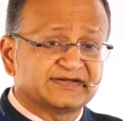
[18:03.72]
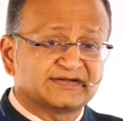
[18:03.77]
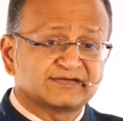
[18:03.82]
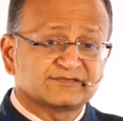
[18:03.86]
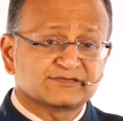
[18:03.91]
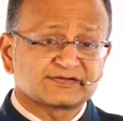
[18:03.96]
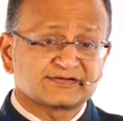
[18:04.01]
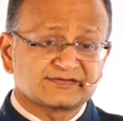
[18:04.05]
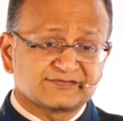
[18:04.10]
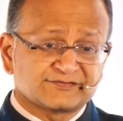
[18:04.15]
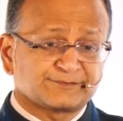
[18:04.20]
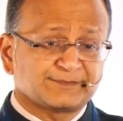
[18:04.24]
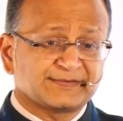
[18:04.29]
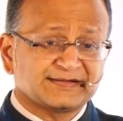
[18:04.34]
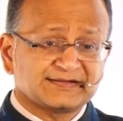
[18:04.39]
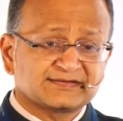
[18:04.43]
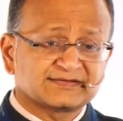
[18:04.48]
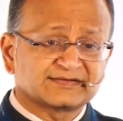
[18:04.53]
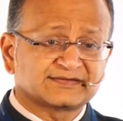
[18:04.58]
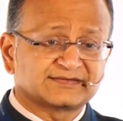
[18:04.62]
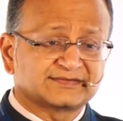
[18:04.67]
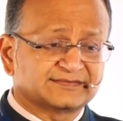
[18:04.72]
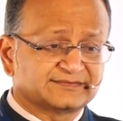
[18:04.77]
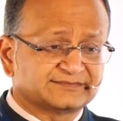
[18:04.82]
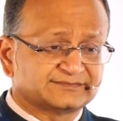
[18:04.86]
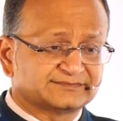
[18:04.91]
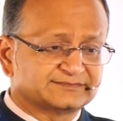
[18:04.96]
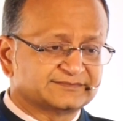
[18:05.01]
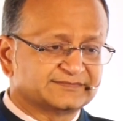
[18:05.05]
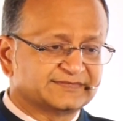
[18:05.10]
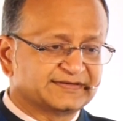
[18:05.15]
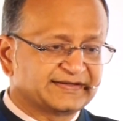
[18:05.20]
they were inspected,
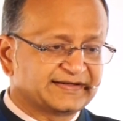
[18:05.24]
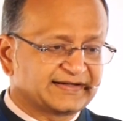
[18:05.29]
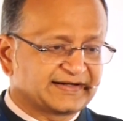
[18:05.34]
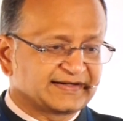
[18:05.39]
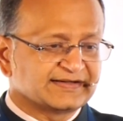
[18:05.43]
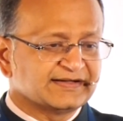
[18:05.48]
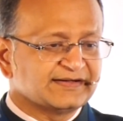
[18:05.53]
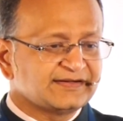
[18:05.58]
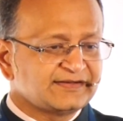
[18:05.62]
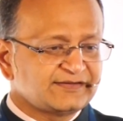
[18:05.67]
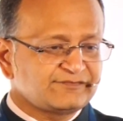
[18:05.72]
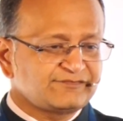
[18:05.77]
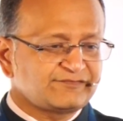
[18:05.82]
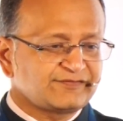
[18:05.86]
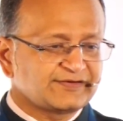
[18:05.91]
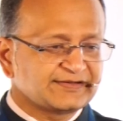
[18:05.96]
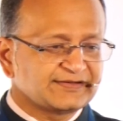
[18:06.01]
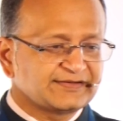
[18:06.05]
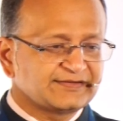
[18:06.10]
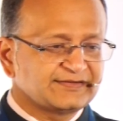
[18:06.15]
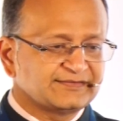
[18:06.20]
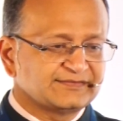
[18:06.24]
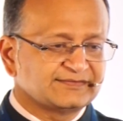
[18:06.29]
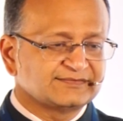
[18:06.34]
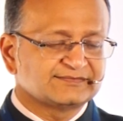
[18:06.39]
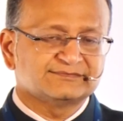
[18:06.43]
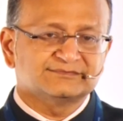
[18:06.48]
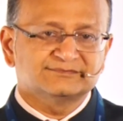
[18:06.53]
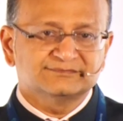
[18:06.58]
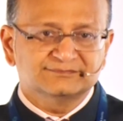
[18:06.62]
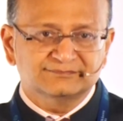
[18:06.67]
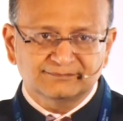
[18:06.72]
they identified
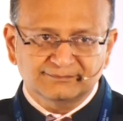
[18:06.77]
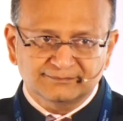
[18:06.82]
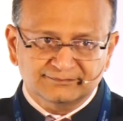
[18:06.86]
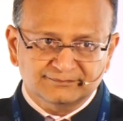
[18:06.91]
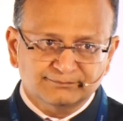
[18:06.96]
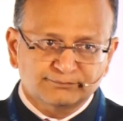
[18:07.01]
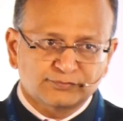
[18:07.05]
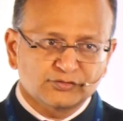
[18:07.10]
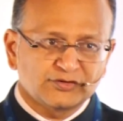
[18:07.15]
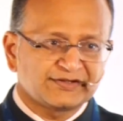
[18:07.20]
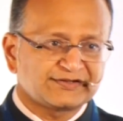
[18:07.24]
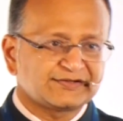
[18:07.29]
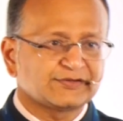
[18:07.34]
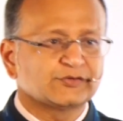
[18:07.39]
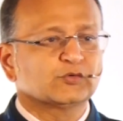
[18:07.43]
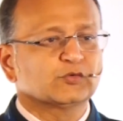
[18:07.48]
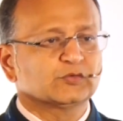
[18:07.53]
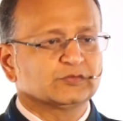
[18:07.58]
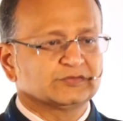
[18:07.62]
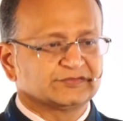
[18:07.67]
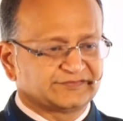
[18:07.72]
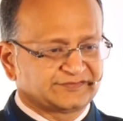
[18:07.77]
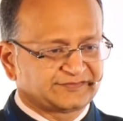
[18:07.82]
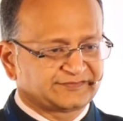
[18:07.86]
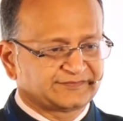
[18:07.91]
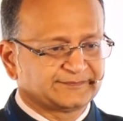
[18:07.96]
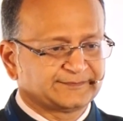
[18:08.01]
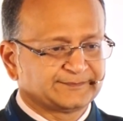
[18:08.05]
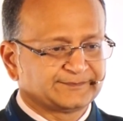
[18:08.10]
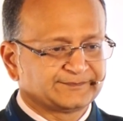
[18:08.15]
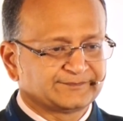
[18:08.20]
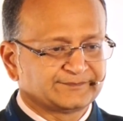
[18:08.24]
bullet
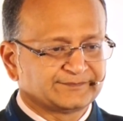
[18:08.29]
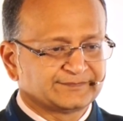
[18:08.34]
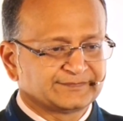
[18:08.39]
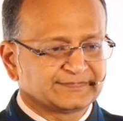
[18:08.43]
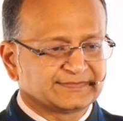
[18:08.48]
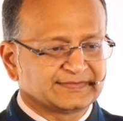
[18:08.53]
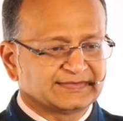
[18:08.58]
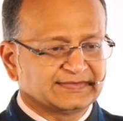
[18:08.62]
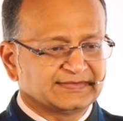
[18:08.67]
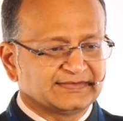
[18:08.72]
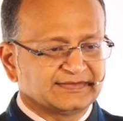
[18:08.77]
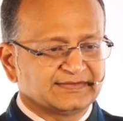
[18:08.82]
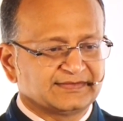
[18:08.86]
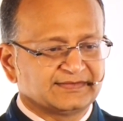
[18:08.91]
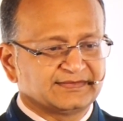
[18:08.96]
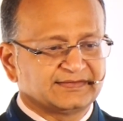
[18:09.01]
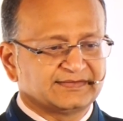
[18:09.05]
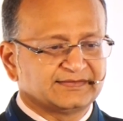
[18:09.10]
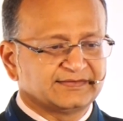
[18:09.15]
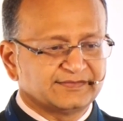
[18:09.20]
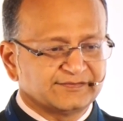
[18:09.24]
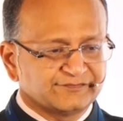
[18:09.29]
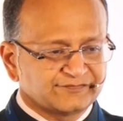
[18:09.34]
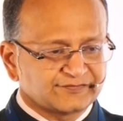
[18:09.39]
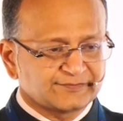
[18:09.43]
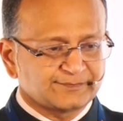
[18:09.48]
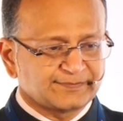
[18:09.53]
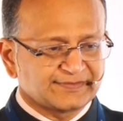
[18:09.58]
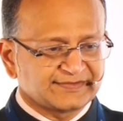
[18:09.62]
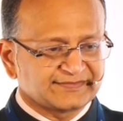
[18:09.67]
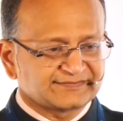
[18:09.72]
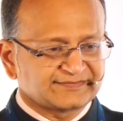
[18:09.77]
holes in
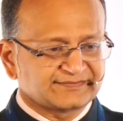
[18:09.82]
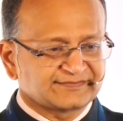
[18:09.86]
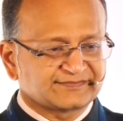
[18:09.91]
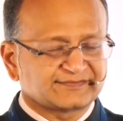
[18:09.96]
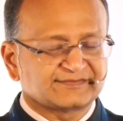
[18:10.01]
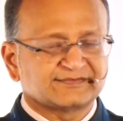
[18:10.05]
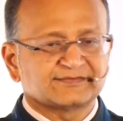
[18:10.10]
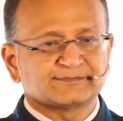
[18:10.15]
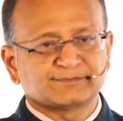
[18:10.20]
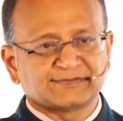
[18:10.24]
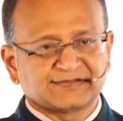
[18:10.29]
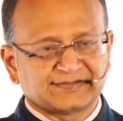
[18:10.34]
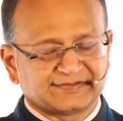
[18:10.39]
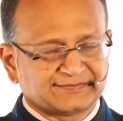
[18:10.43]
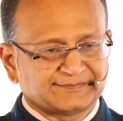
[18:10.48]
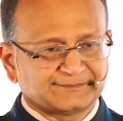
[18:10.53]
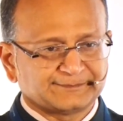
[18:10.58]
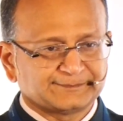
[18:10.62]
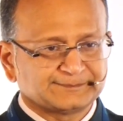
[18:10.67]
different places in the plane.